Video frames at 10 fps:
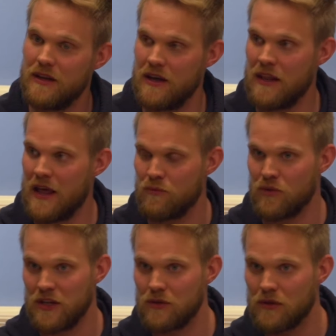And then
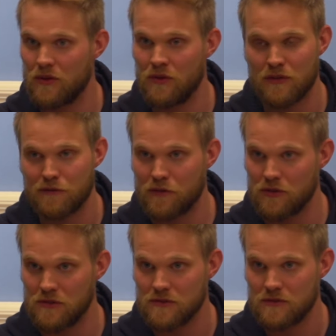we do our own
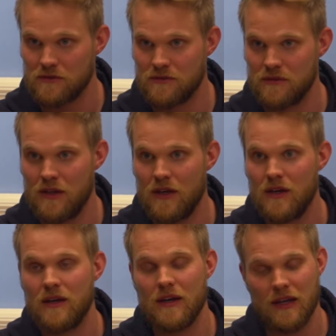referrals,
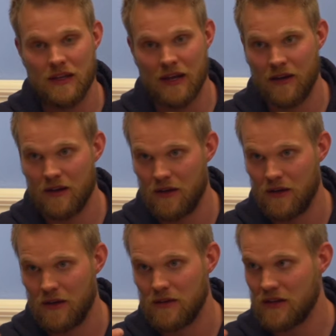and then
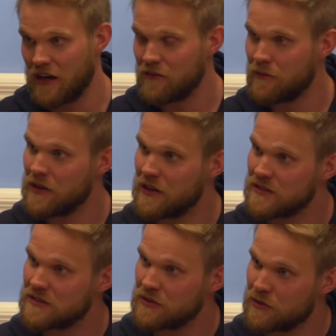the government
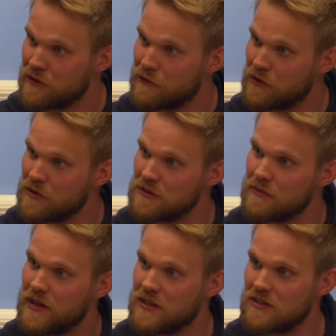does their own referral to
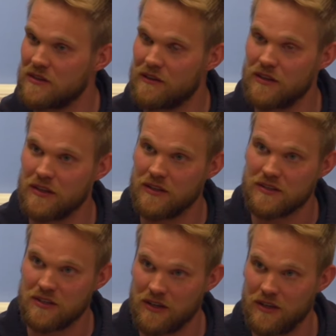make sure everything's
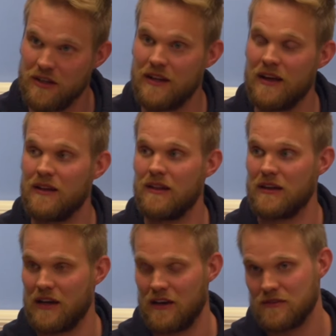good. And then
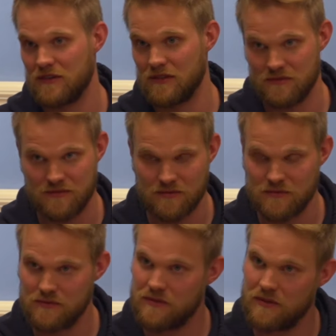like after,
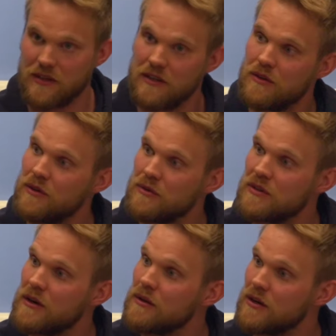Rick, who knows
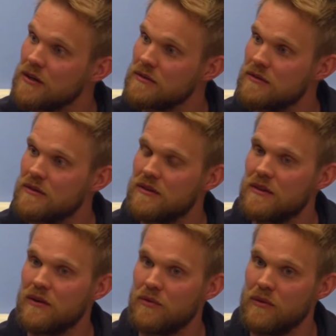how long,
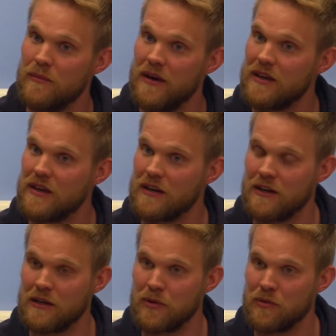you might get a
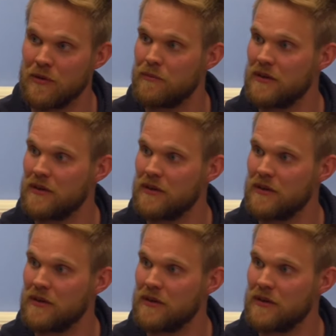cutting permit.